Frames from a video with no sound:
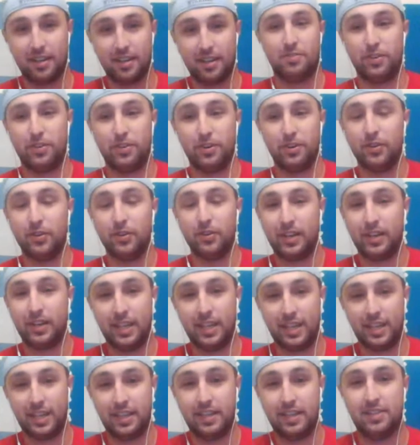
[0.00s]
for
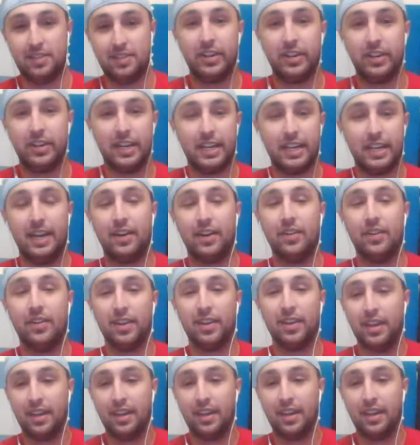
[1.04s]
Defoe, and they turned it
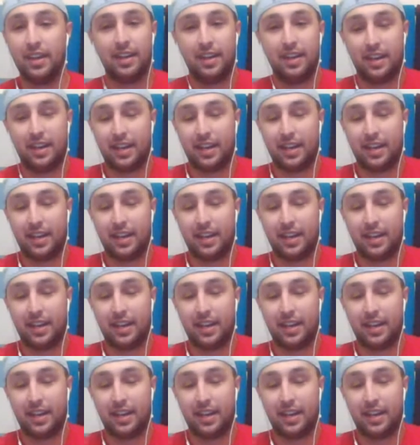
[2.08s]
down.